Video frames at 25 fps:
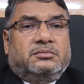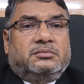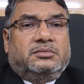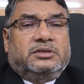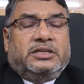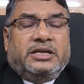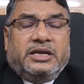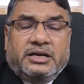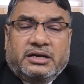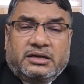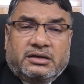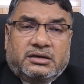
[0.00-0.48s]

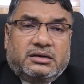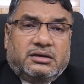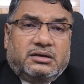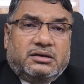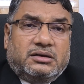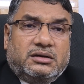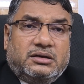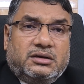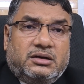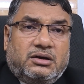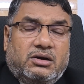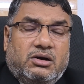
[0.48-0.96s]
Then
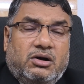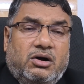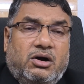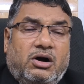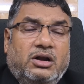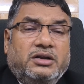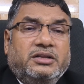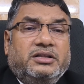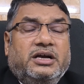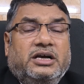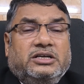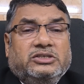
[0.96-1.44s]

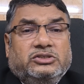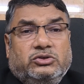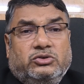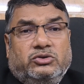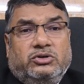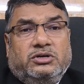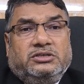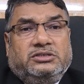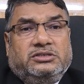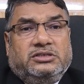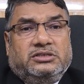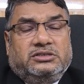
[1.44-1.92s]
all the
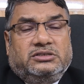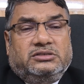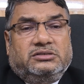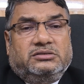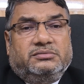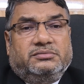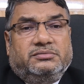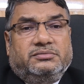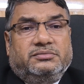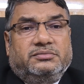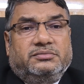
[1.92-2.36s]
assurances